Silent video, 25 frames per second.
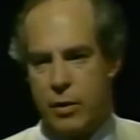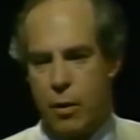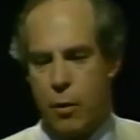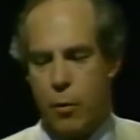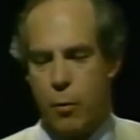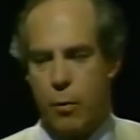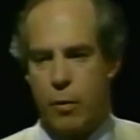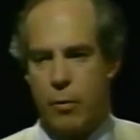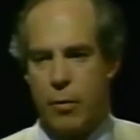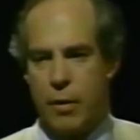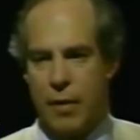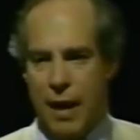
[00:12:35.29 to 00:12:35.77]
So
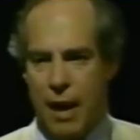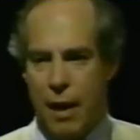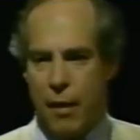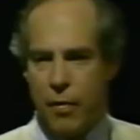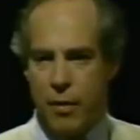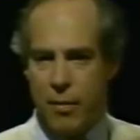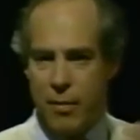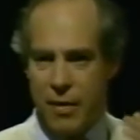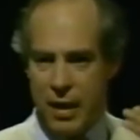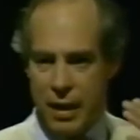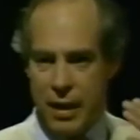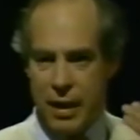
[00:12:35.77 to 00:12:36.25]
without
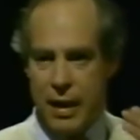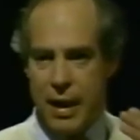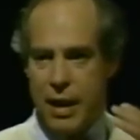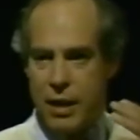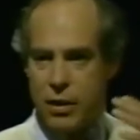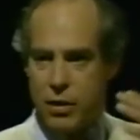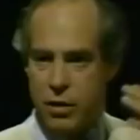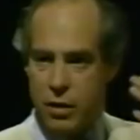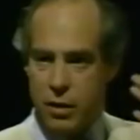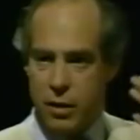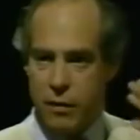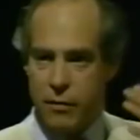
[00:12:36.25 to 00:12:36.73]
the
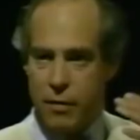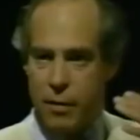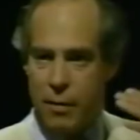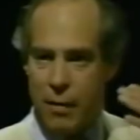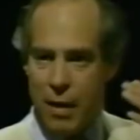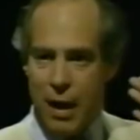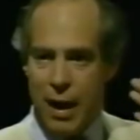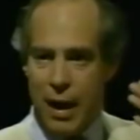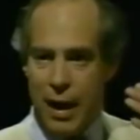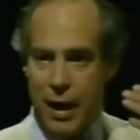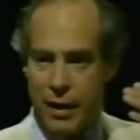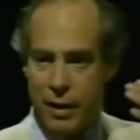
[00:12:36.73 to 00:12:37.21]
mediation of the
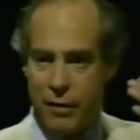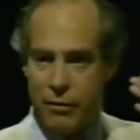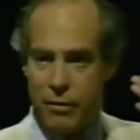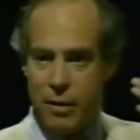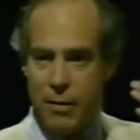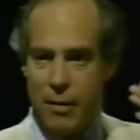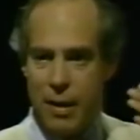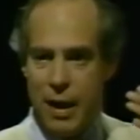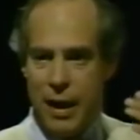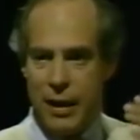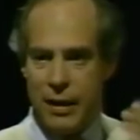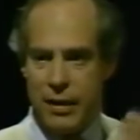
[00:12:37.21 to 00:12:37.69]
mind, if
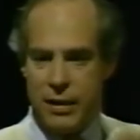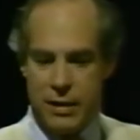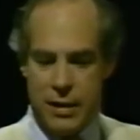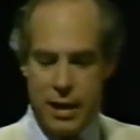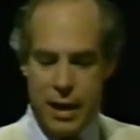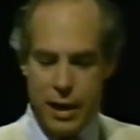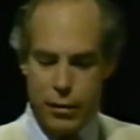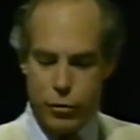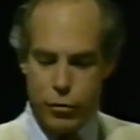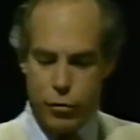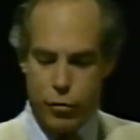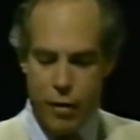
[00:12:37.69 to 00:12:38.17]
the mind is
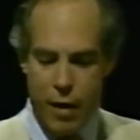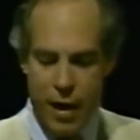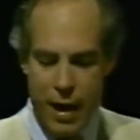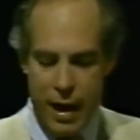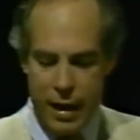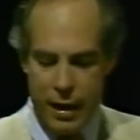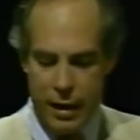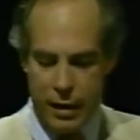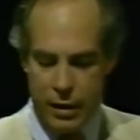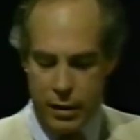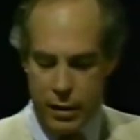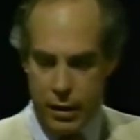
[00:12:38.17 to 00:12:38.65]
not
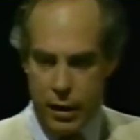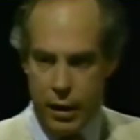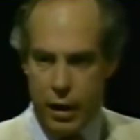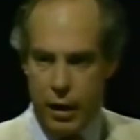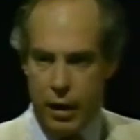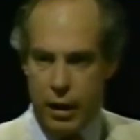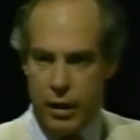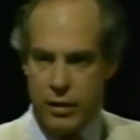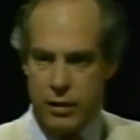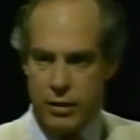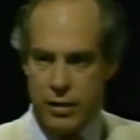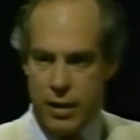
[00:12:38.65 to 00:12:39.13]
trained
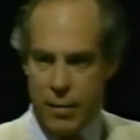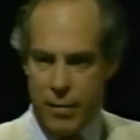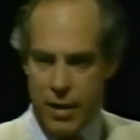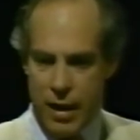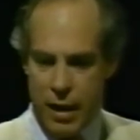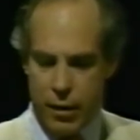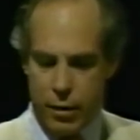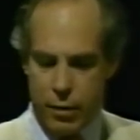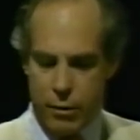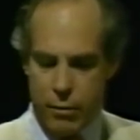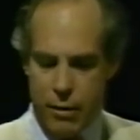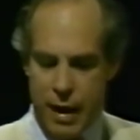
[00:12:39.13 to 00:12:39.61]

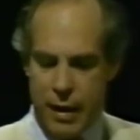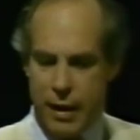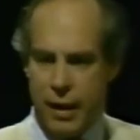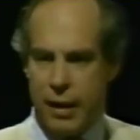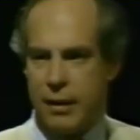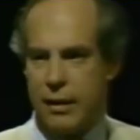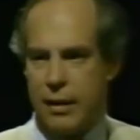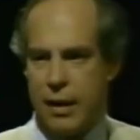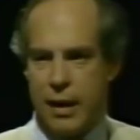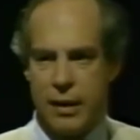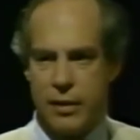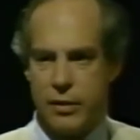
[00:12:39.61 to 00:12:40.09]
somehow to
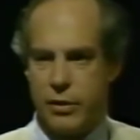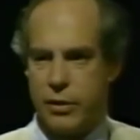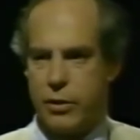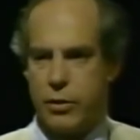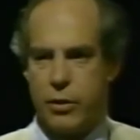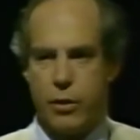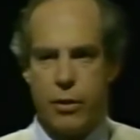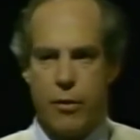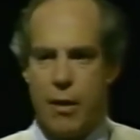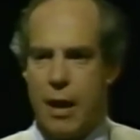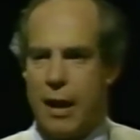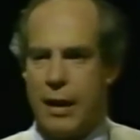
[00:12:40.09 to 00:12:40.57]
recognize
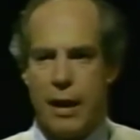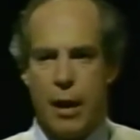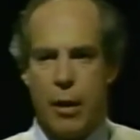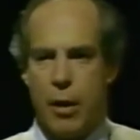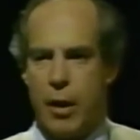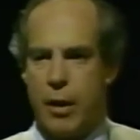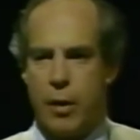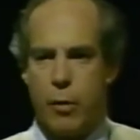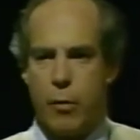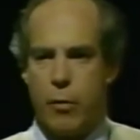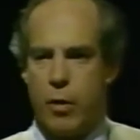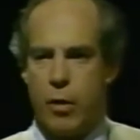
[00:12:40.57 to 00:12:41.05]
this, you're right,
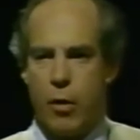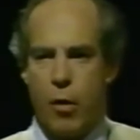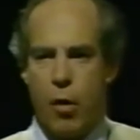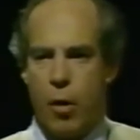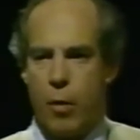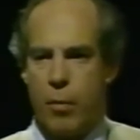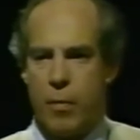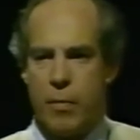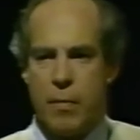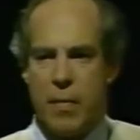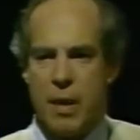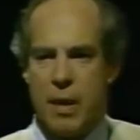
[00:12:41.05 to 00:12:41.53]
it would
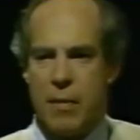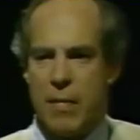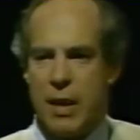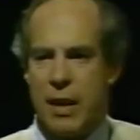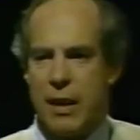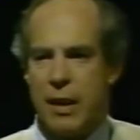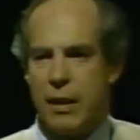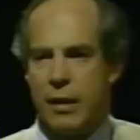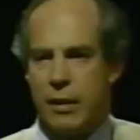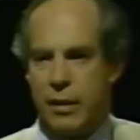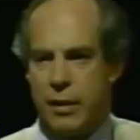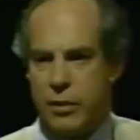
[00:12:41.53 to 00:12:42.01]
all be
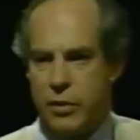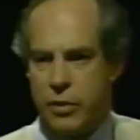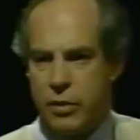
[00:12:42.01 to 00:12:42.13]
meaningless.